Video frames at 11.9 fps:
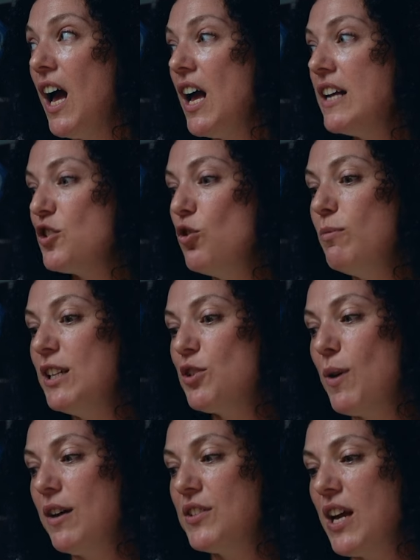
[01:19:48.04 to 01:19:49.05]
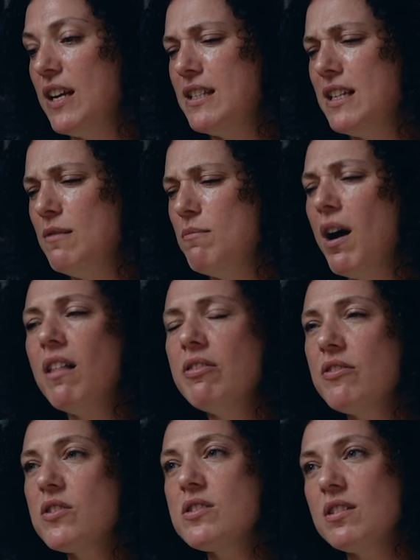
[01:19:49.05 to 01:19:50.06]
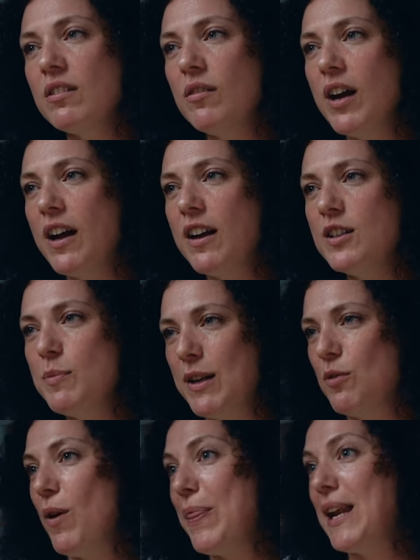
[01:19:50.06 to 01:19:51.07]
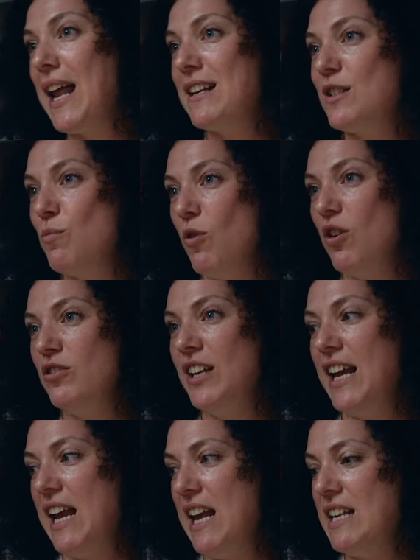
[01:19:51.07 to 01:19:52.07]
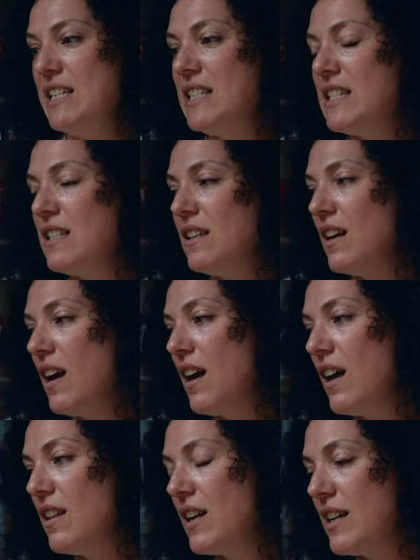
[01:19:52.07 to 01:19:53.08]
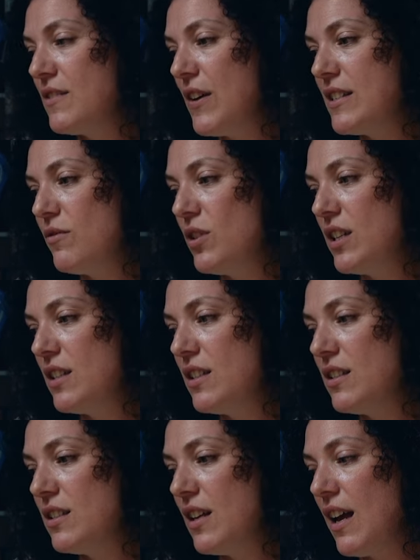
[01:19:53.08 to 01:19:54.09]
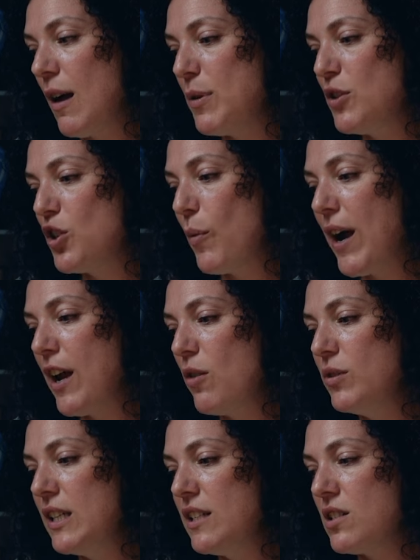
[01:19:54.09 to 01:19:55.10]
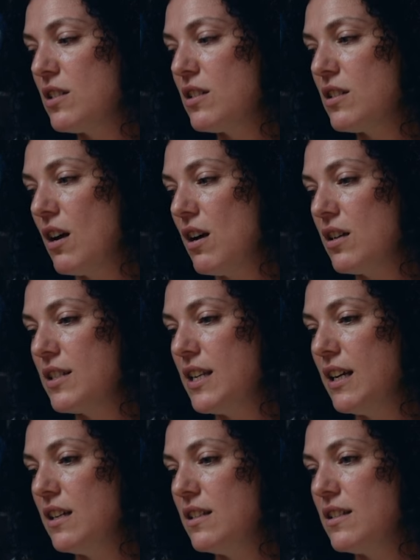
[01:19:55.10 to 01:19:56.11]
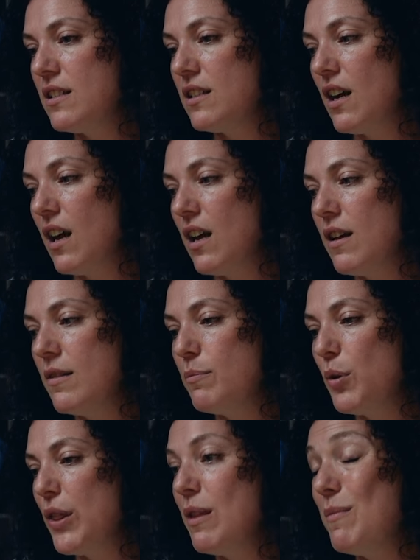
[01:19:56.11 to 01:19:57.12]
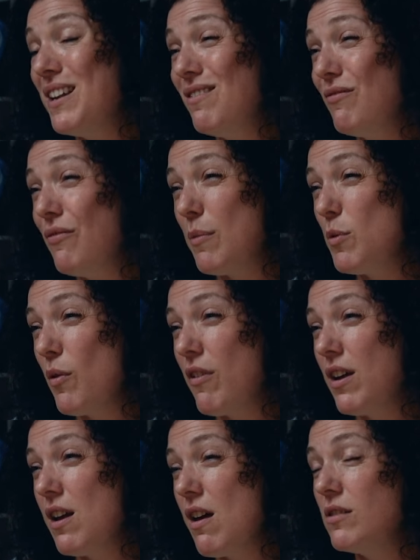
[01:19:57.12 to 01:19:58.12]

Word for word: Uh, it's normally 12 to 18 months, uh, depending on when the last one is. Uh, the last festival that's happened. So I only started uh, putting them in in February.